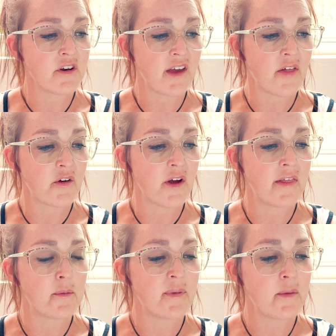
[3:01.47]
together
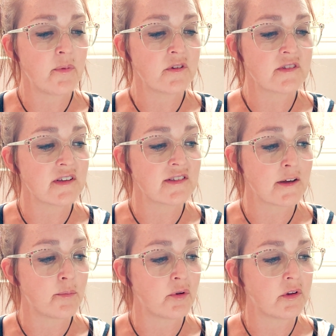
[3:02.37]
and the peoples
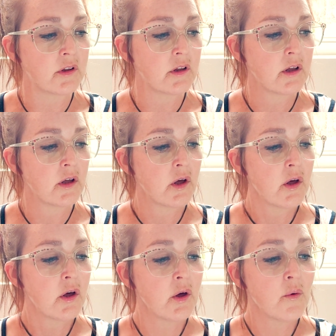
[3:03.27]
assemble.
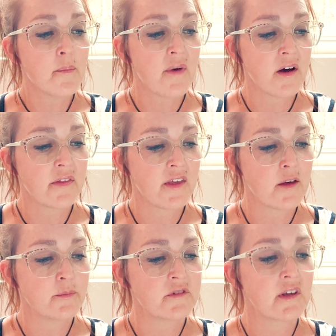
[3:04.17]
Who among
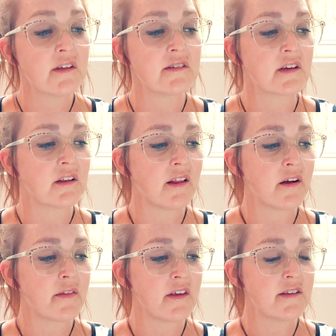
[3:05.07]
them can
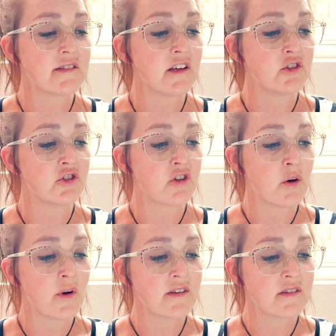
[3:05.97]
declare this and
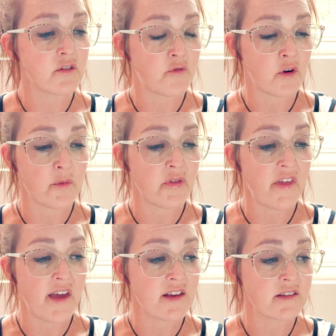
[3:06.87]
show us the former
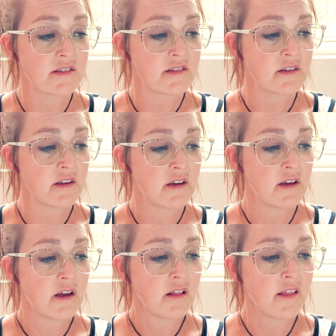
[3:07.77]
things?
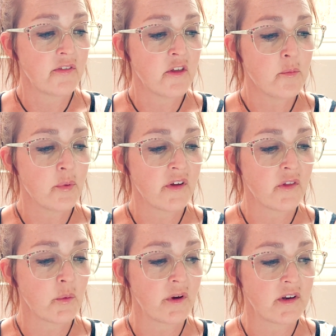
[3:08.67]
Let them bring
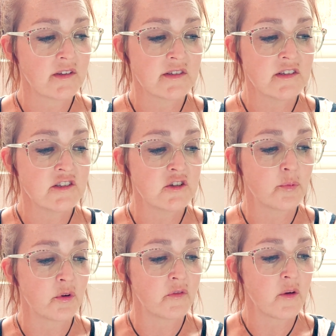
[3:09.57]
their witnesses to
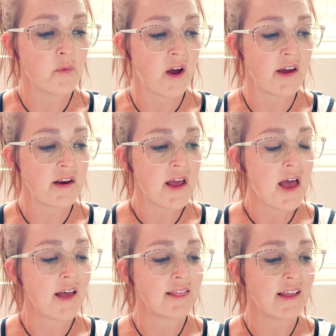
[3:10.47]
prove them right,
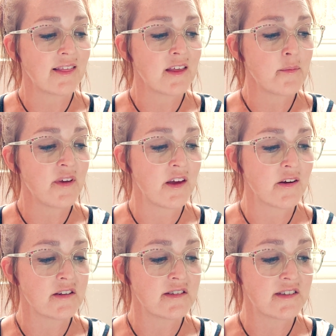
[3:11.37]
and let them hear
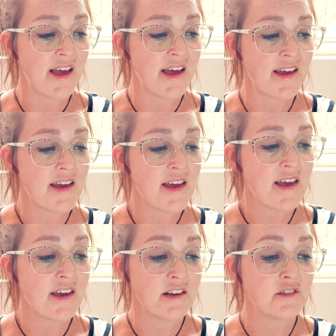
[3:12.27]
and say,
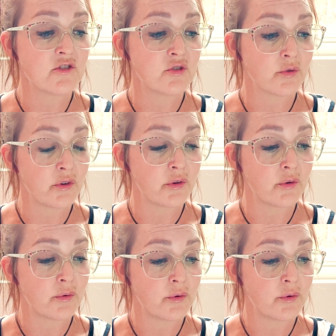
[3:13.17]
It is true.